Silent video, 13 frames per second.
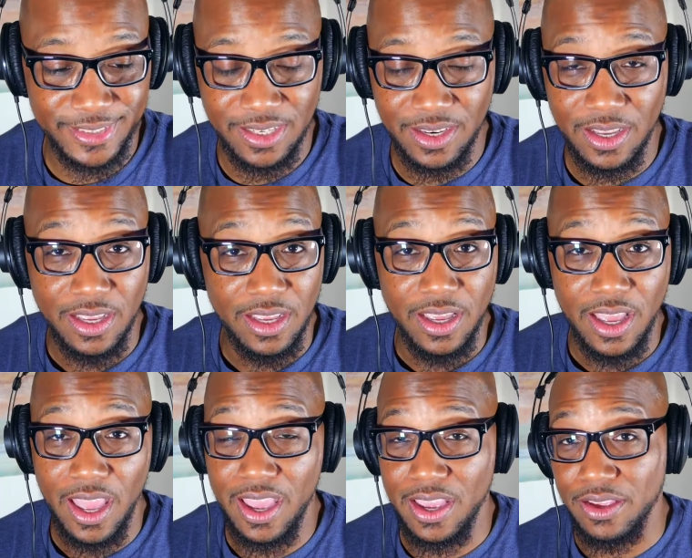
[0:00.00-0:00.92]
Yeah.
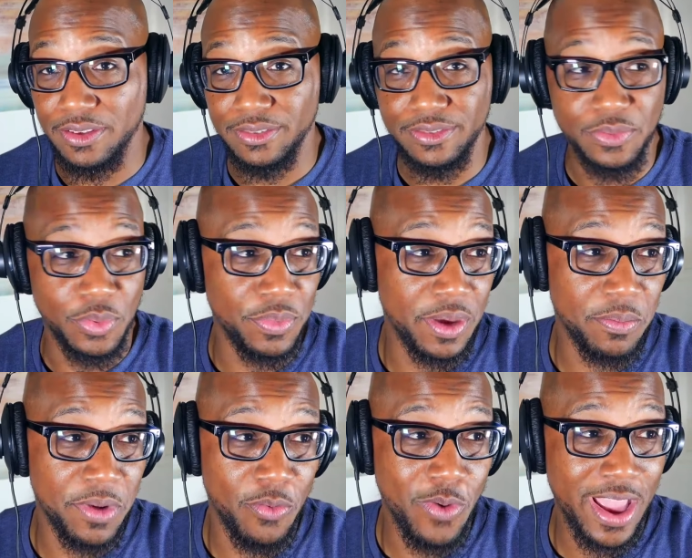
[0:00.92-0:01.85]
Hey, with me
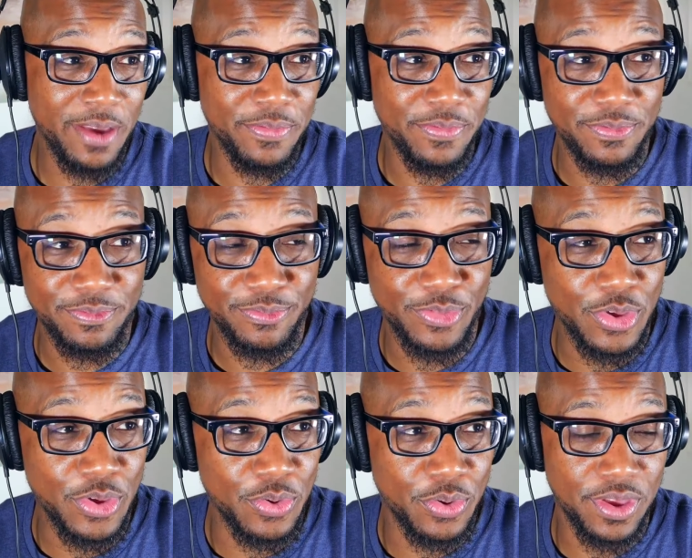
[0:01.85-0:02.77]
and my wife,
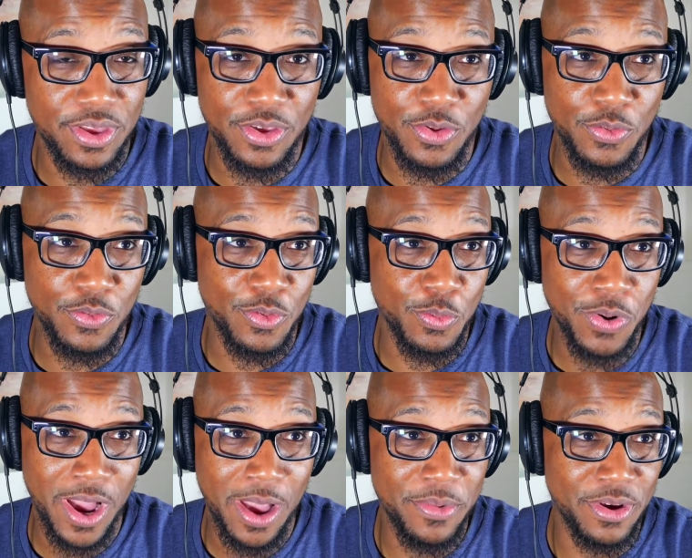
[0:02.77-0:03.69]
you you you
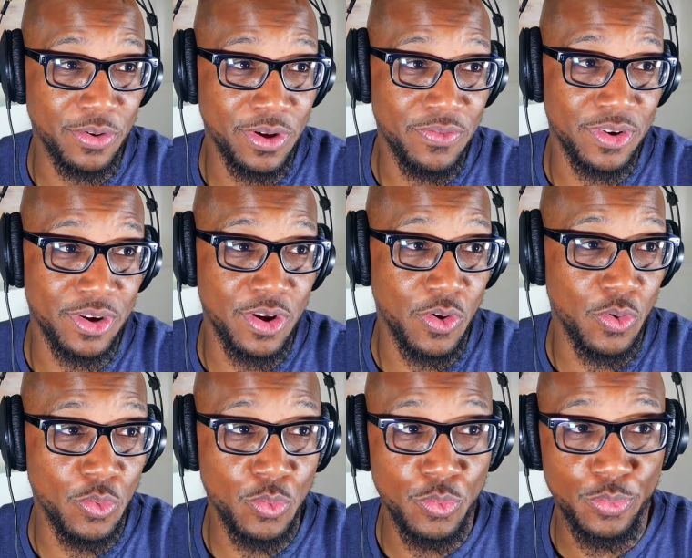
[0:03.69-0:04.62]
probably don't even
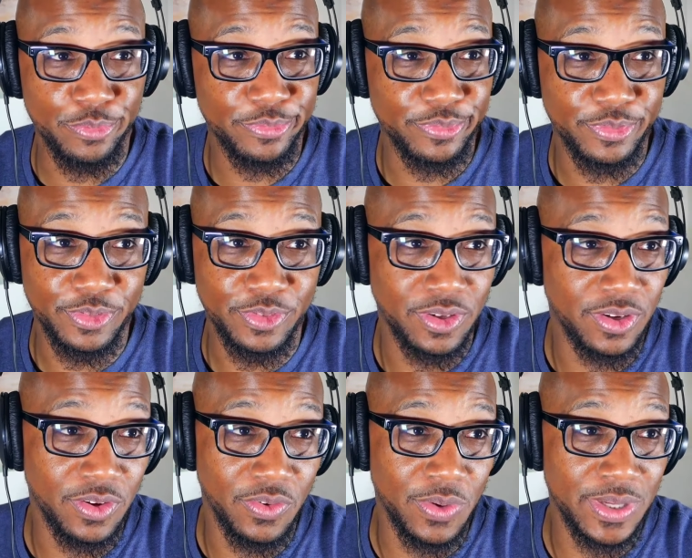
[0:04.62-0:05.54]
know
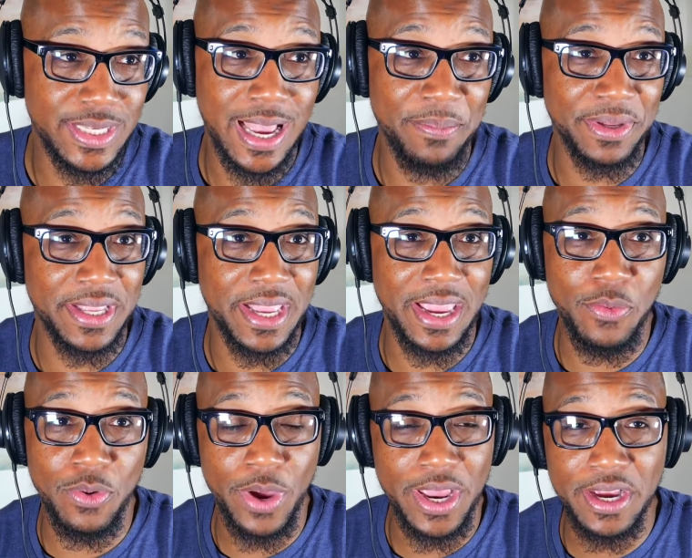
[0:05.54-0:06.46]
what time of day
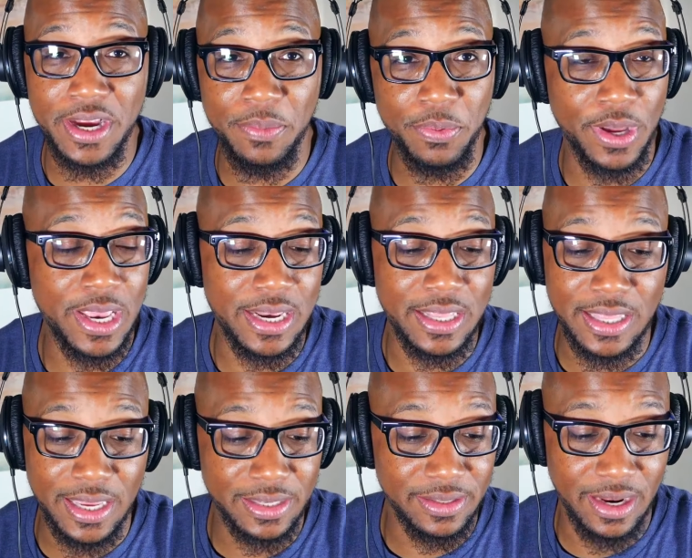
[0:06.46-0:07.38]
we wake up or
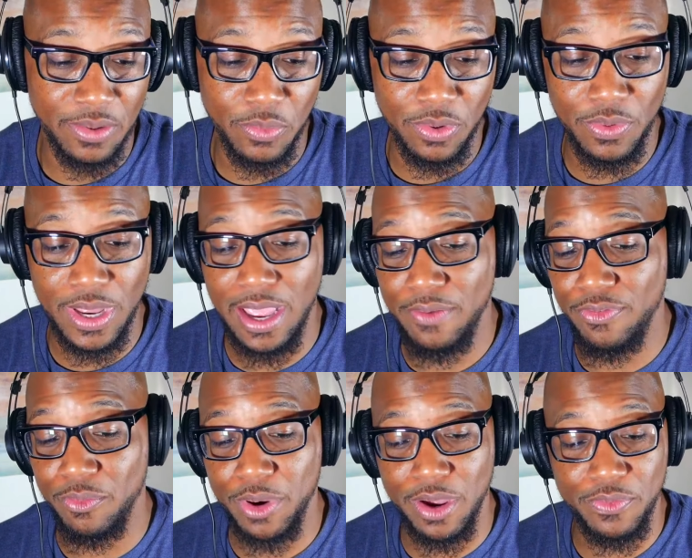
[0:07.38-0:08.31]
anything, like what we
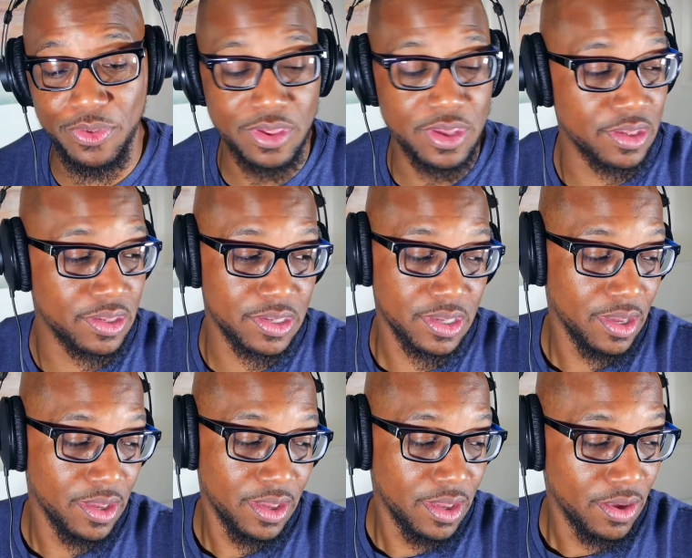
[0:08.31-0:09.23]
ate for breakfast, because
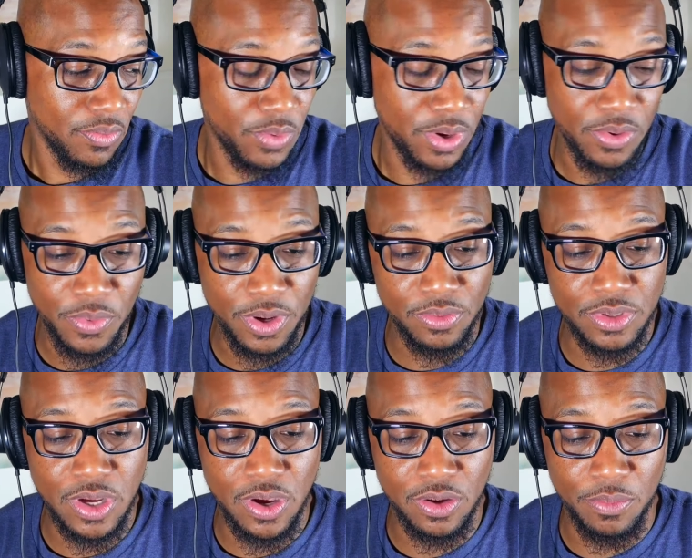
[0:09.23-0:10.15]
we we
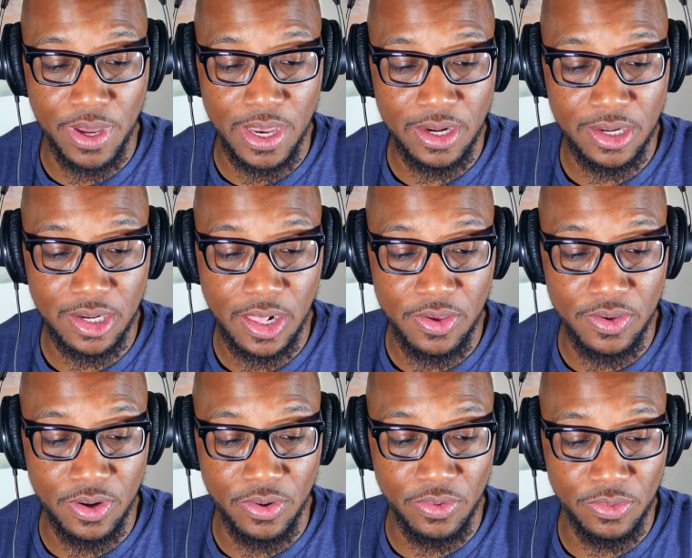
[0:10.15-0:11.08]
don't talk about it.
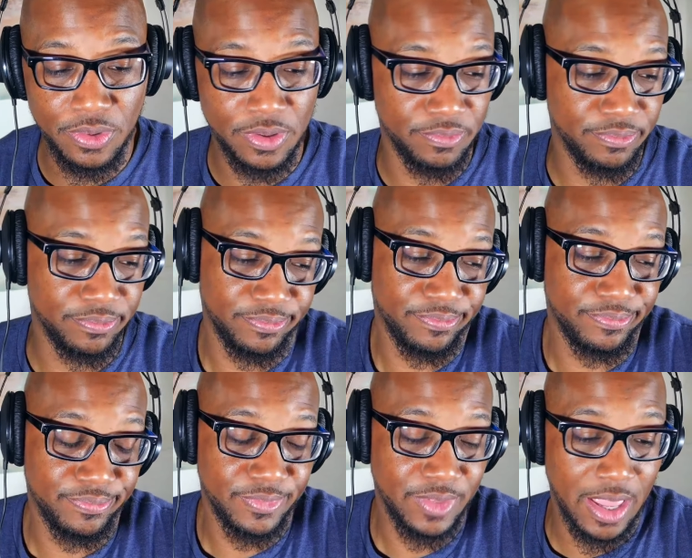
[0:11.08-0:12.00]
You know.
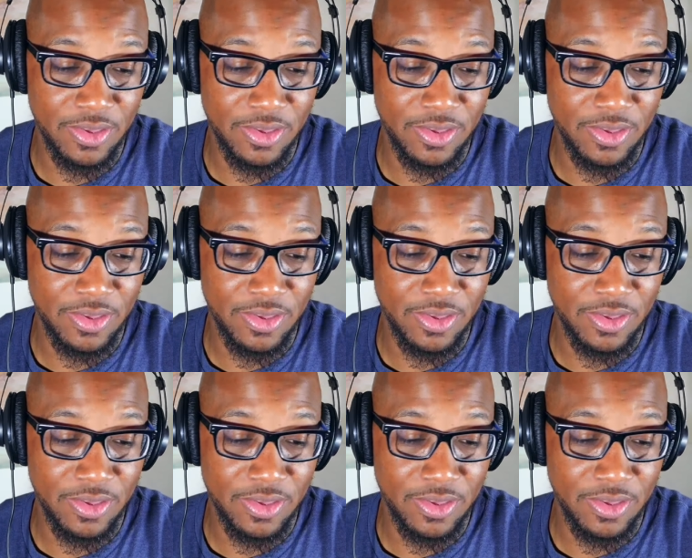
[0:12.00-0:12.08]
Yeah.